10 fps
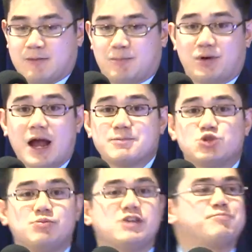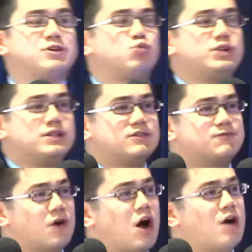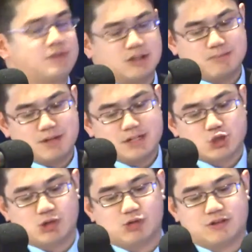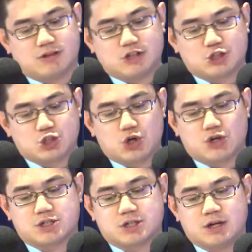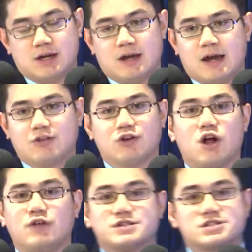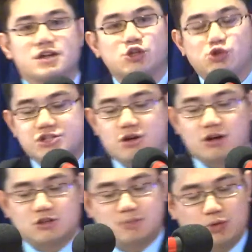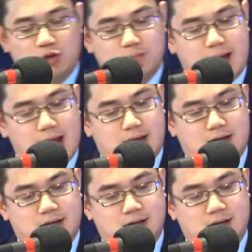Perhaps you may have been really involved in the ministry within the church, and then all of a sudden you started to pull back.